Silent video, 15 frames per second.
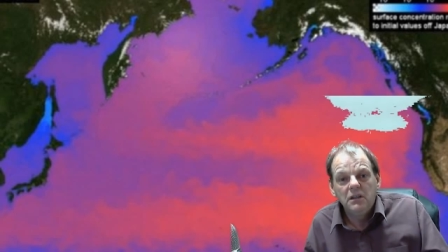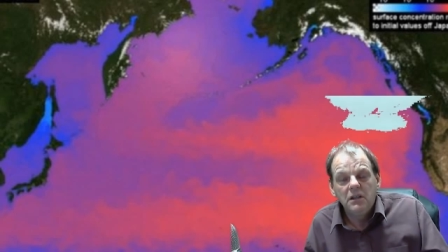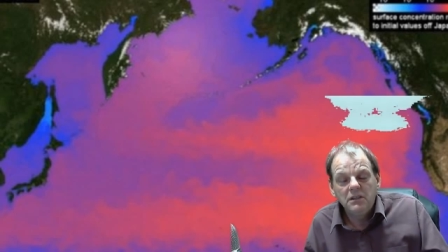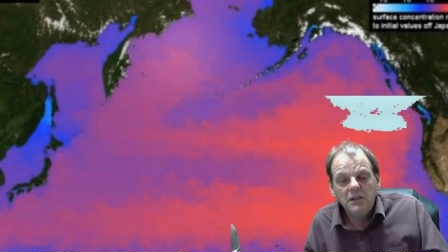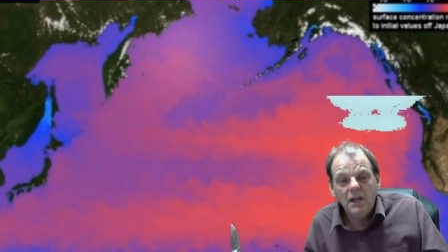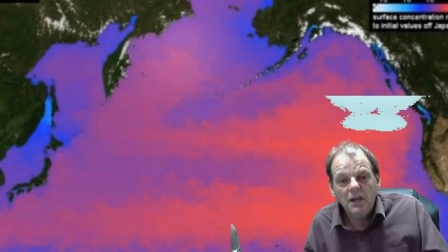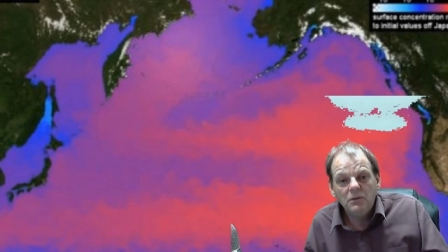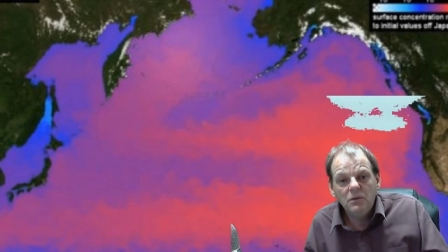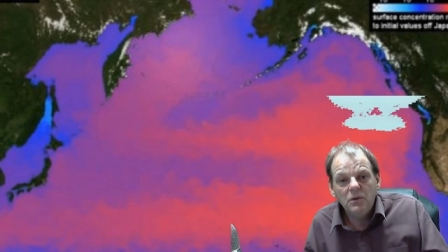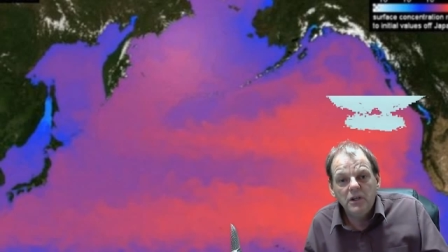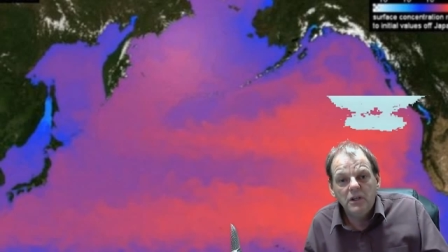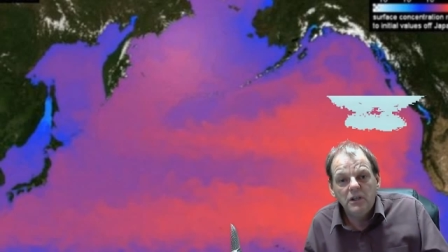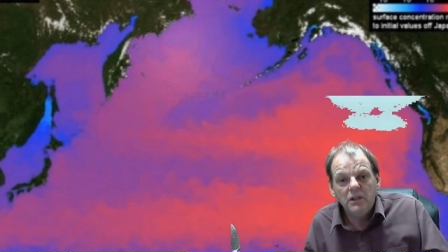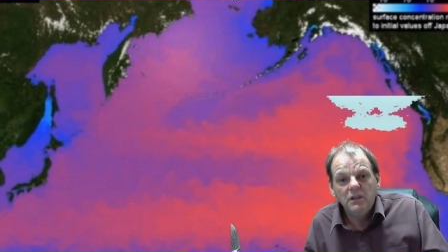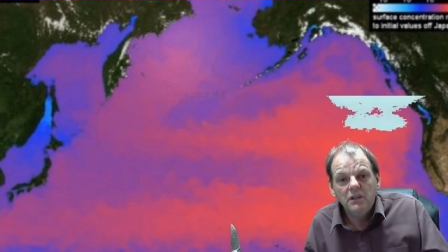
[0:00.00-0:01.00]
It's not
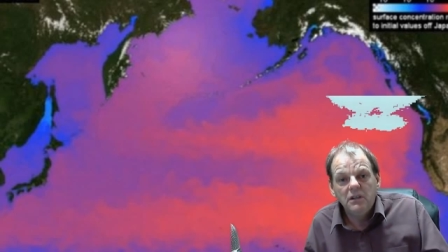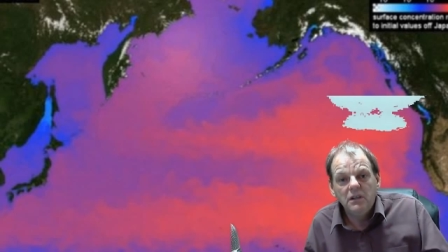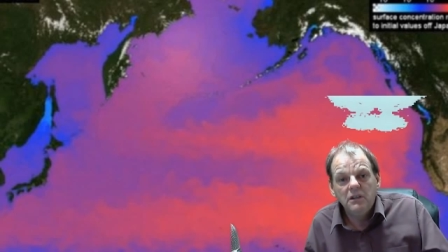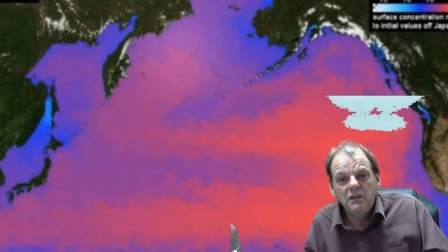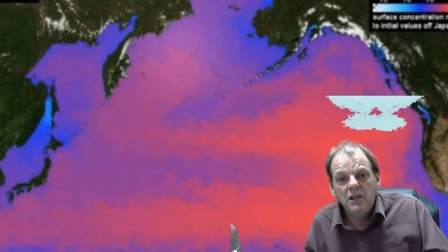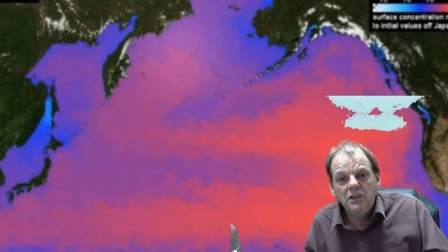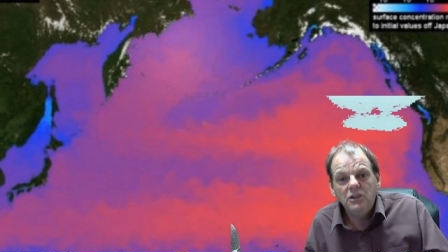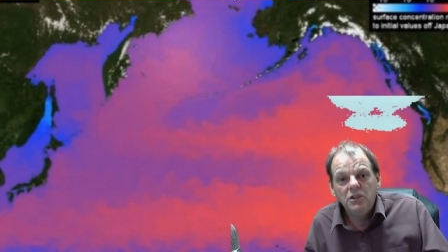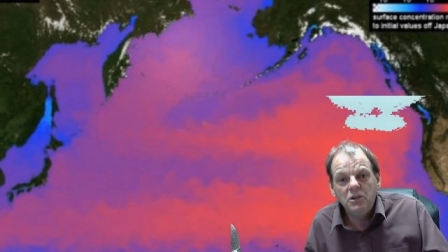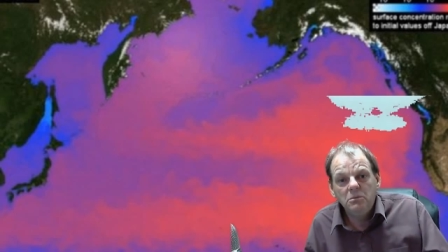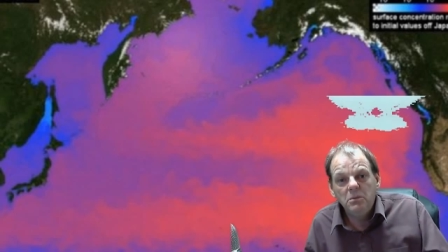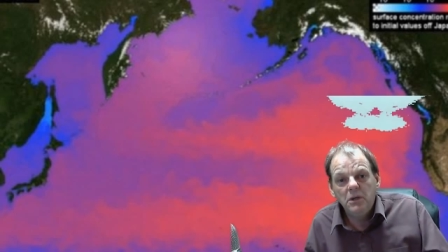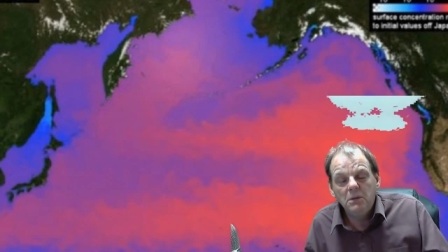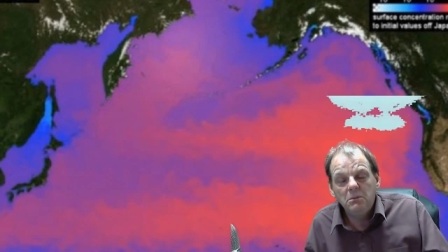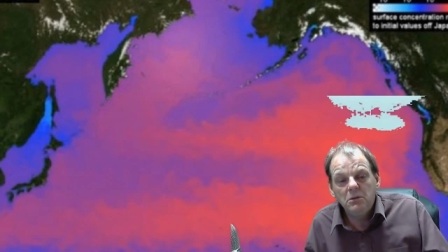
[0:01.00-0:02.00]
right they should
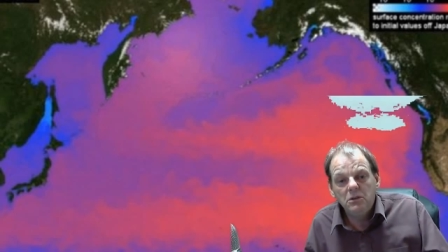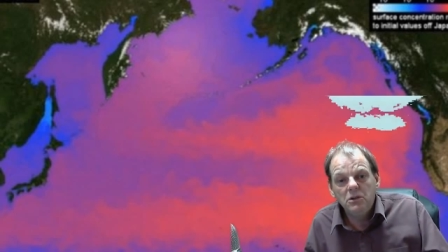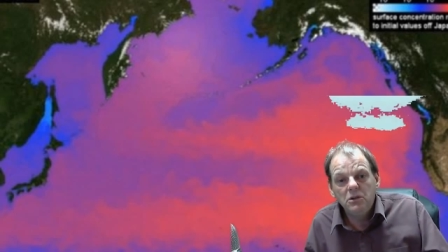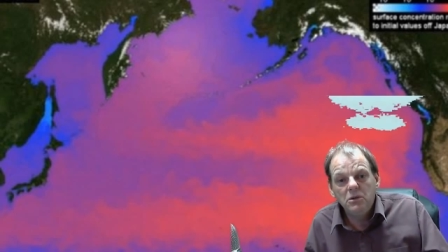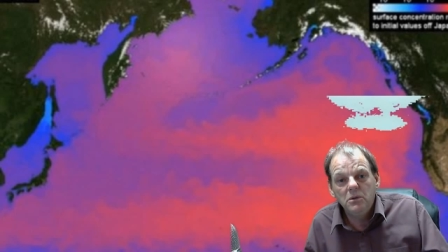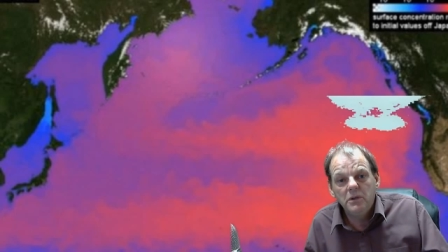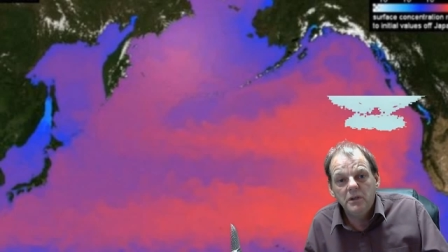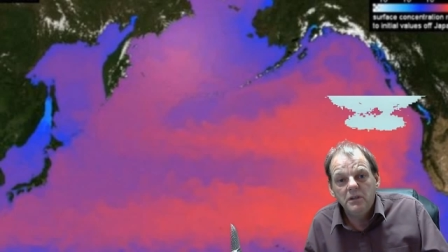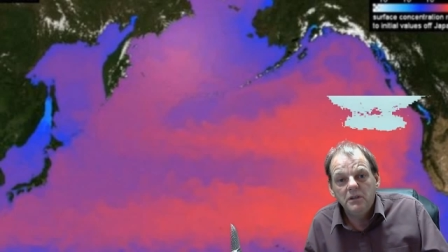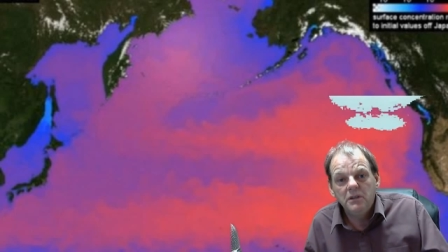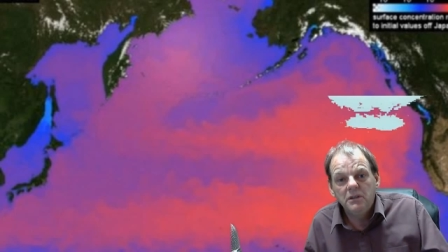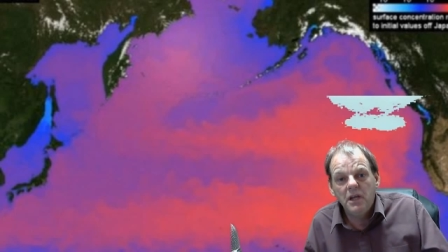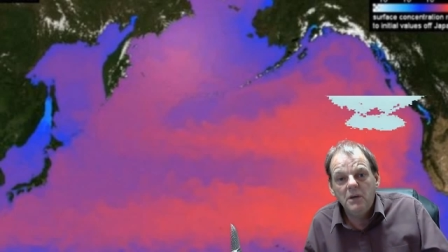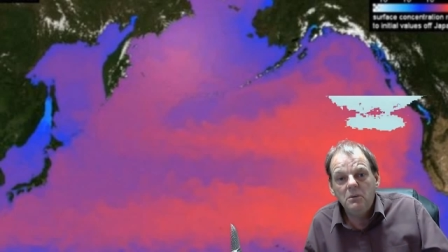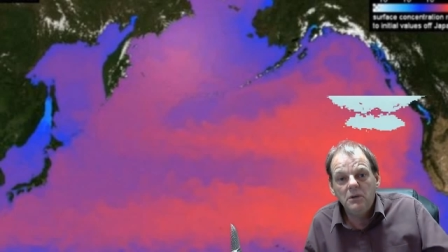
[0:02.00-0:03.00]
be able to do it.
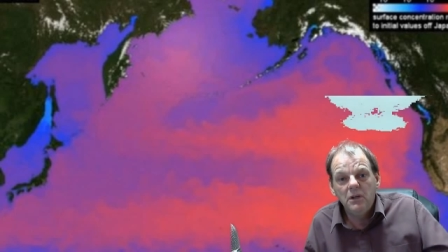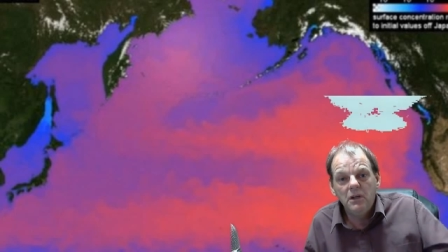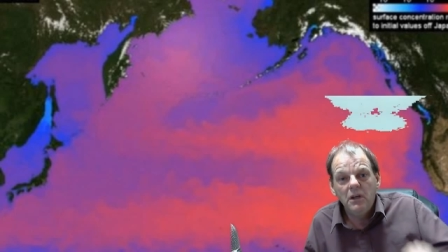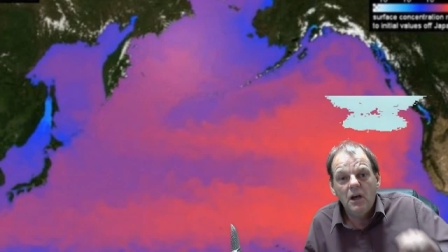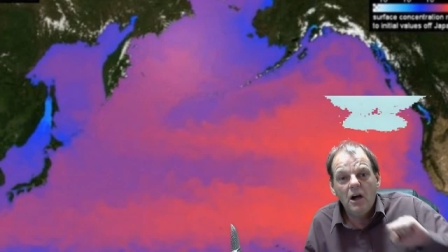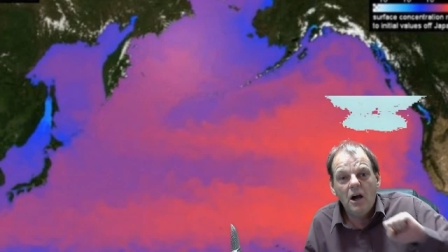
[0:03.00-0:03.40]
They would.